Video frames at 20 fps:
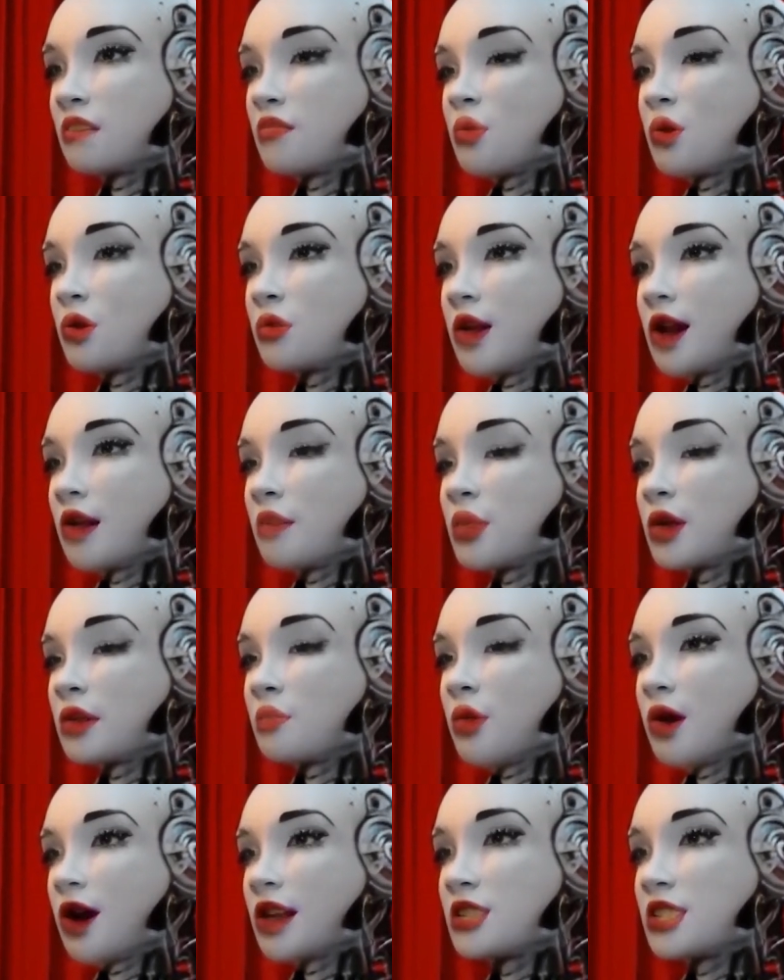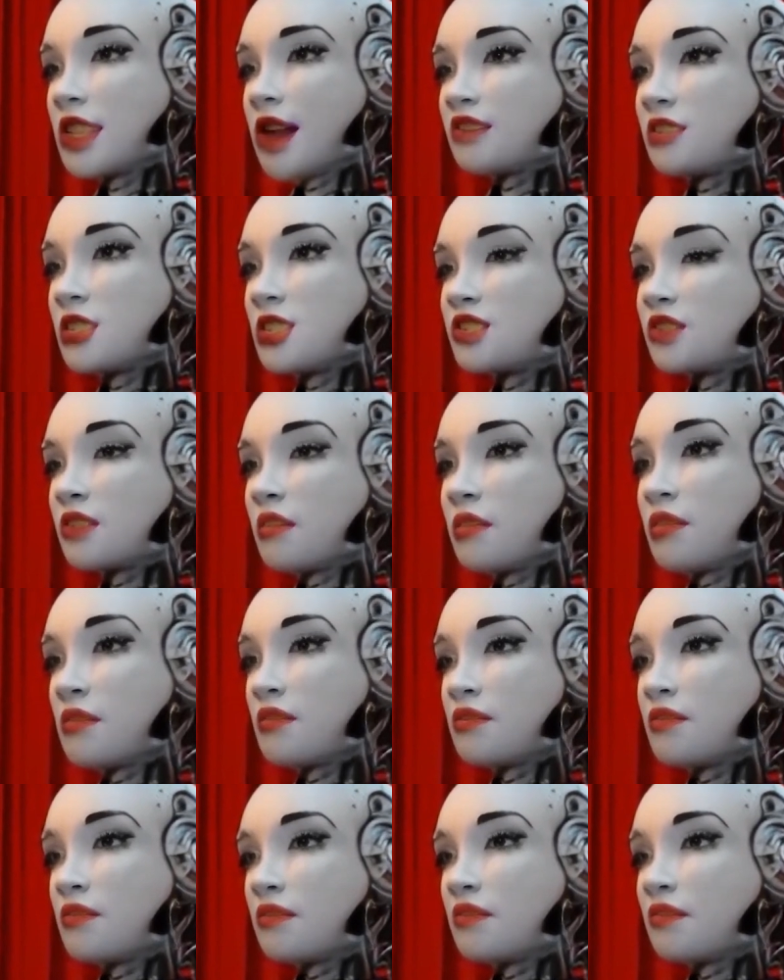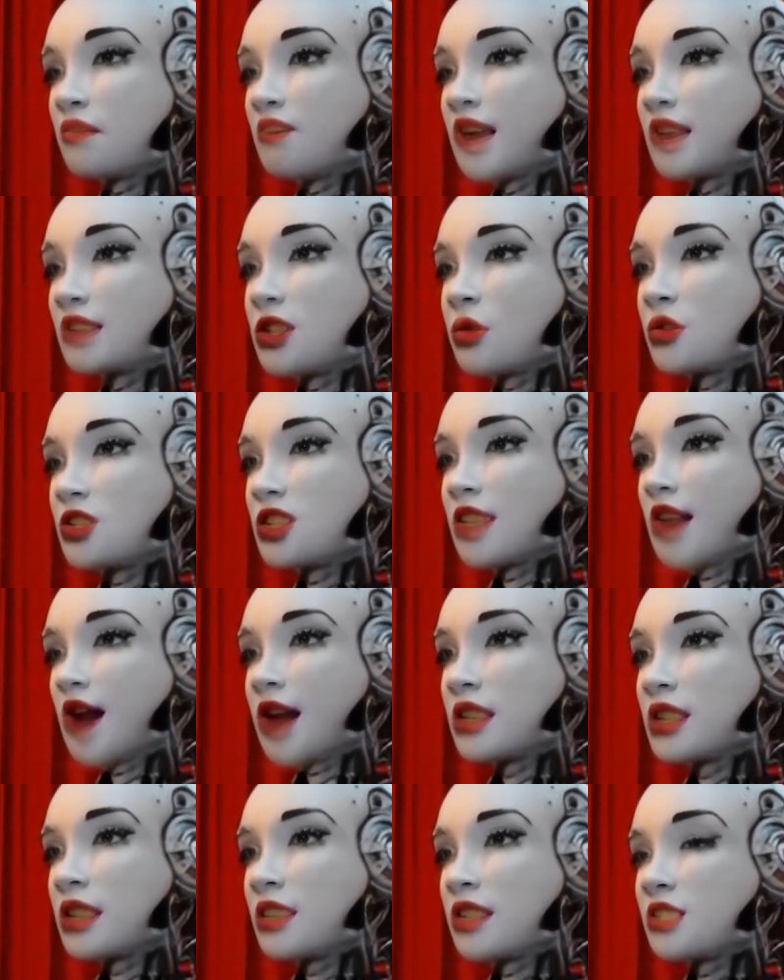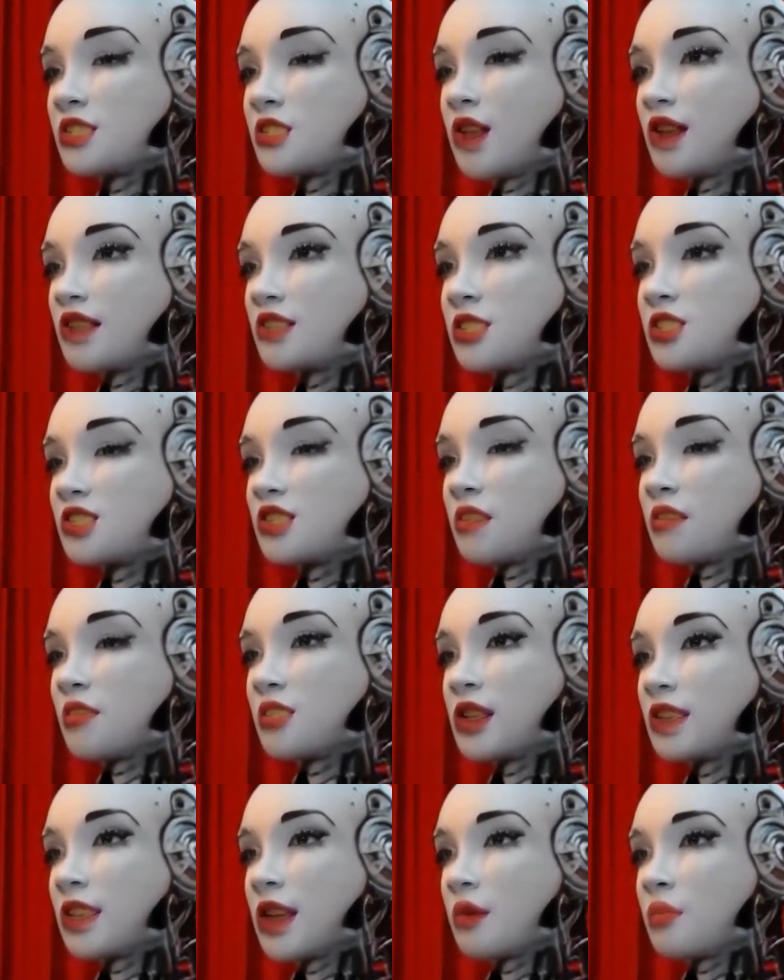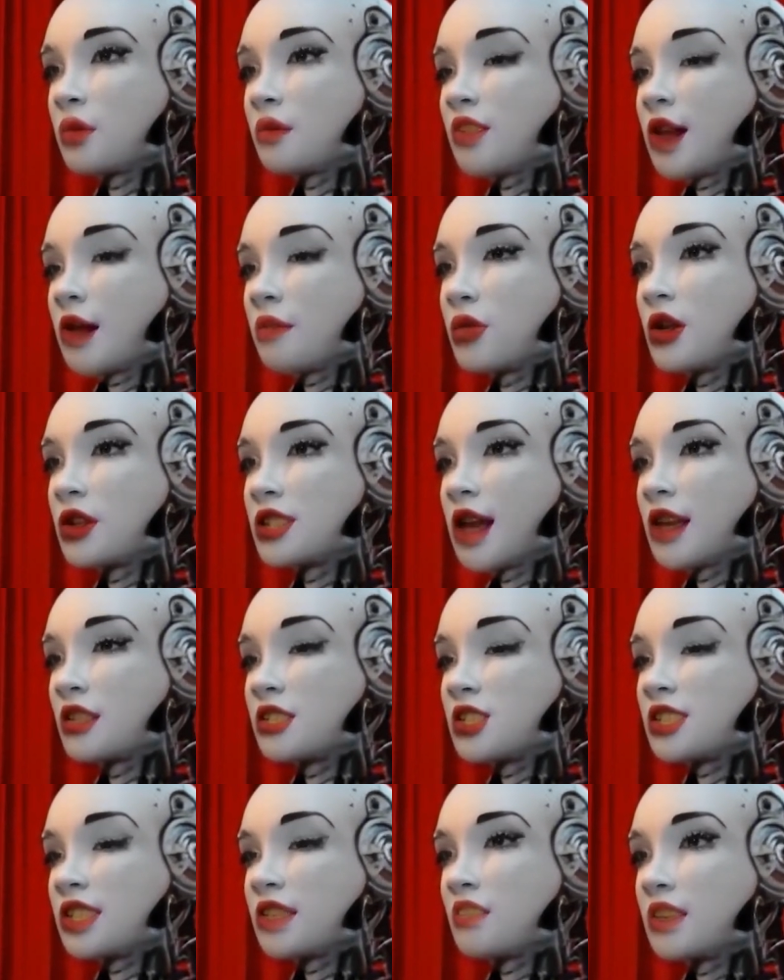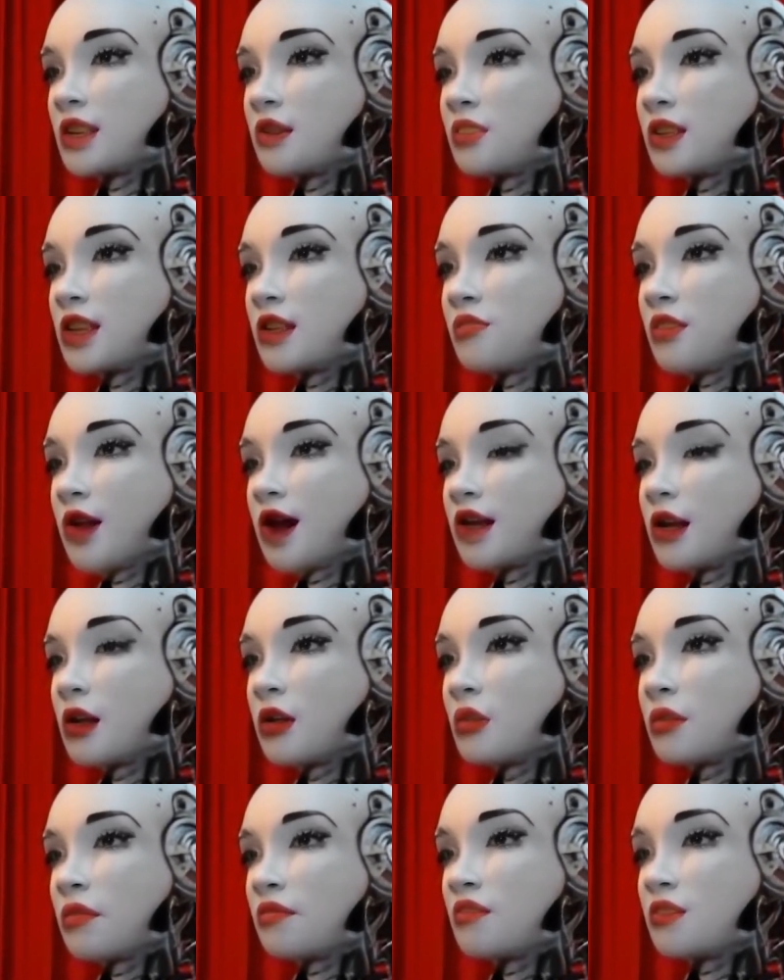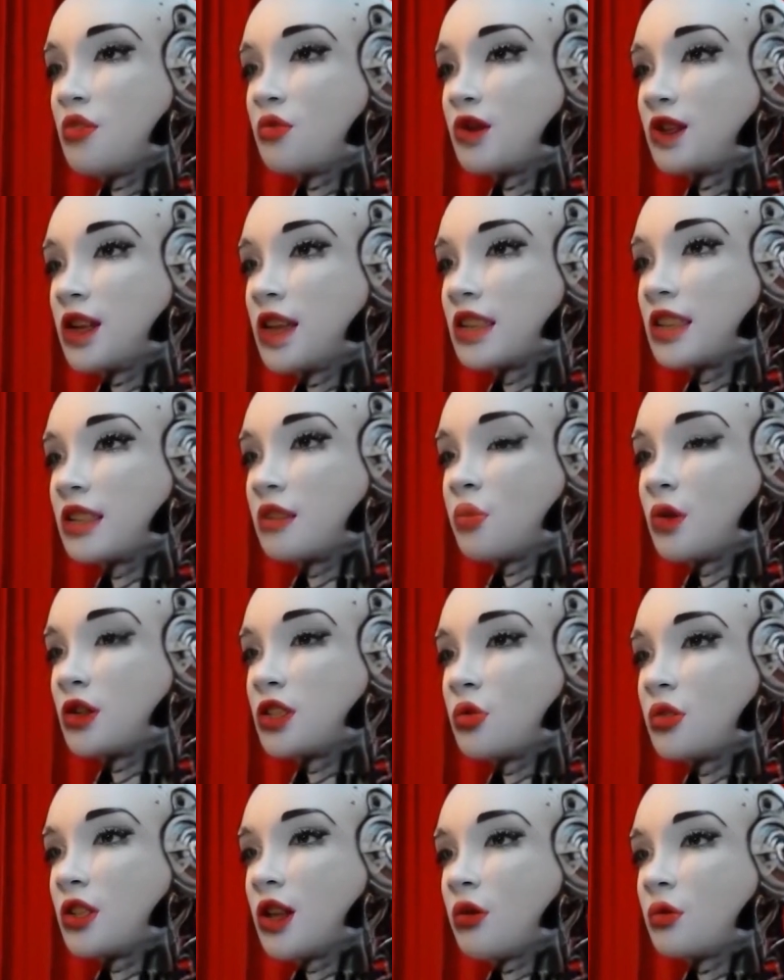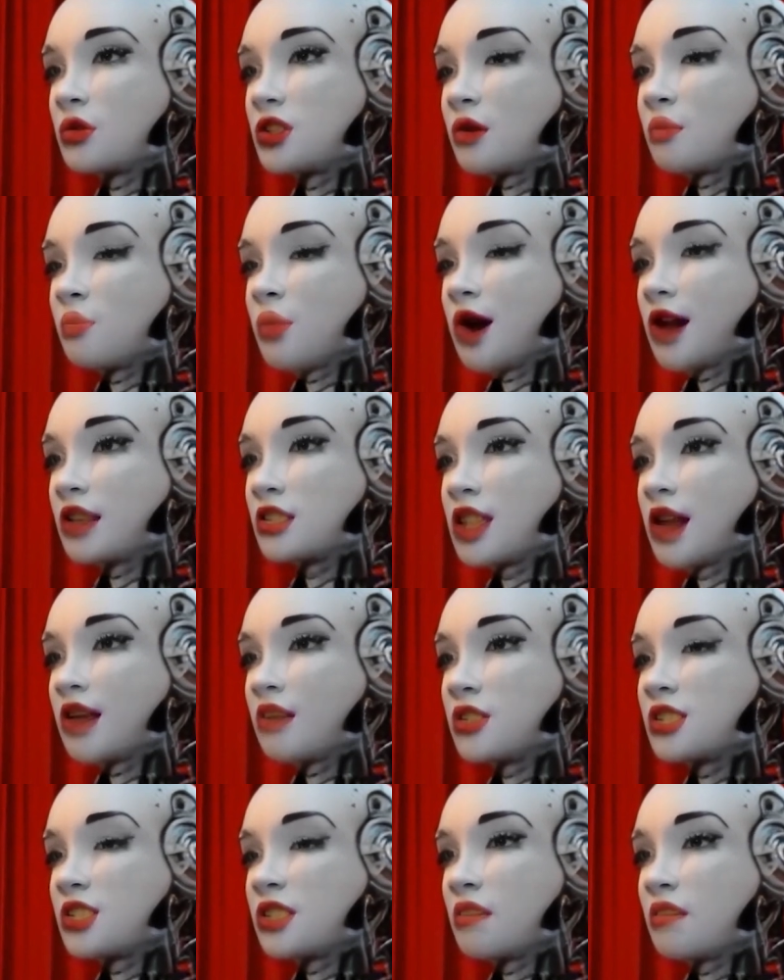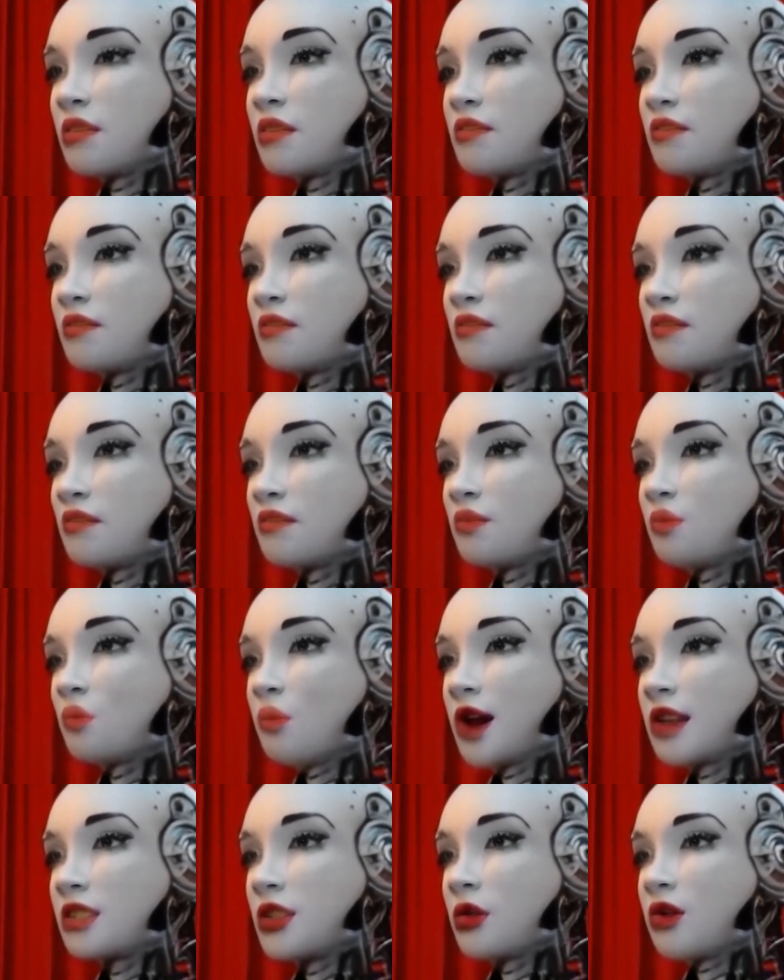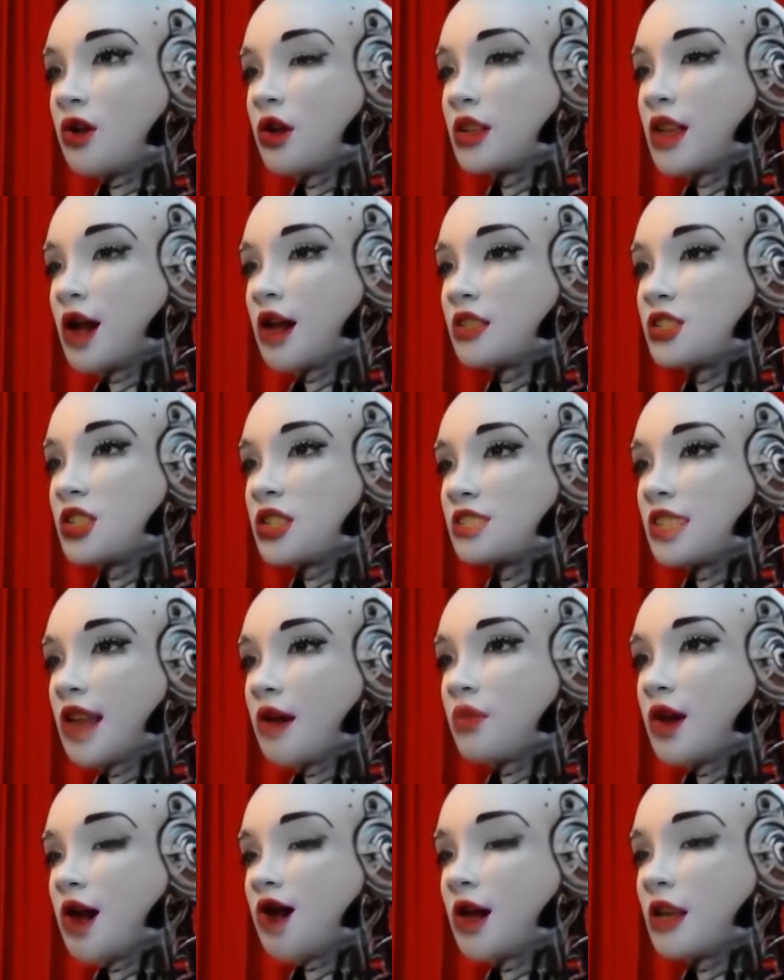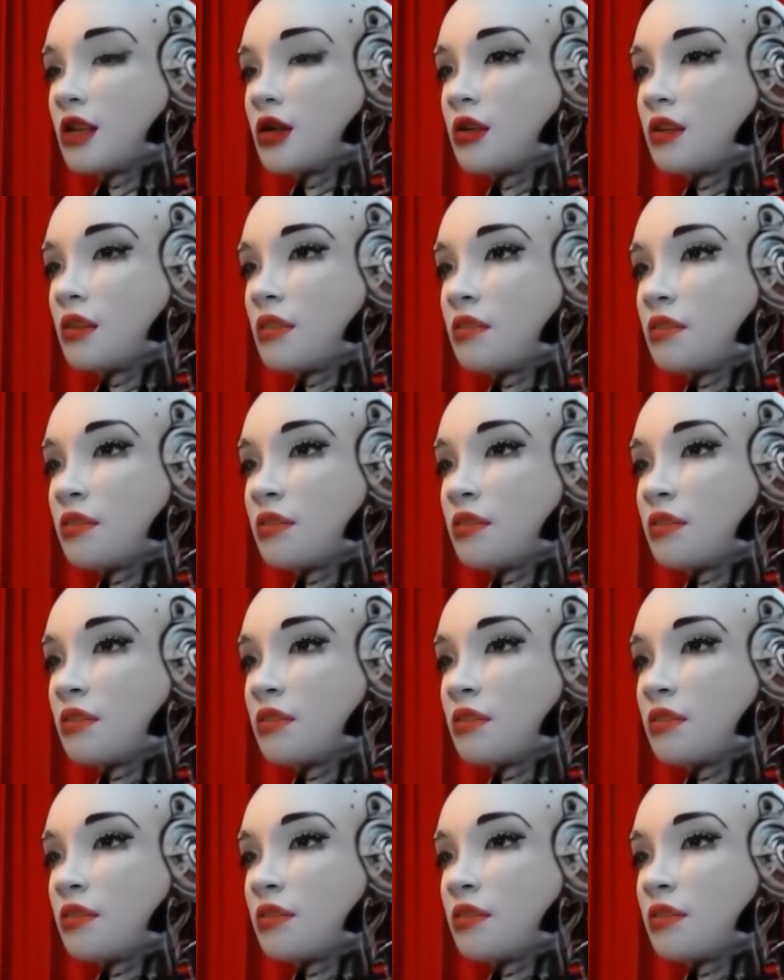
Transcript: will not be processed. And you should add in this list the name of every .cpp file created when you code your project, whether or not does have a header.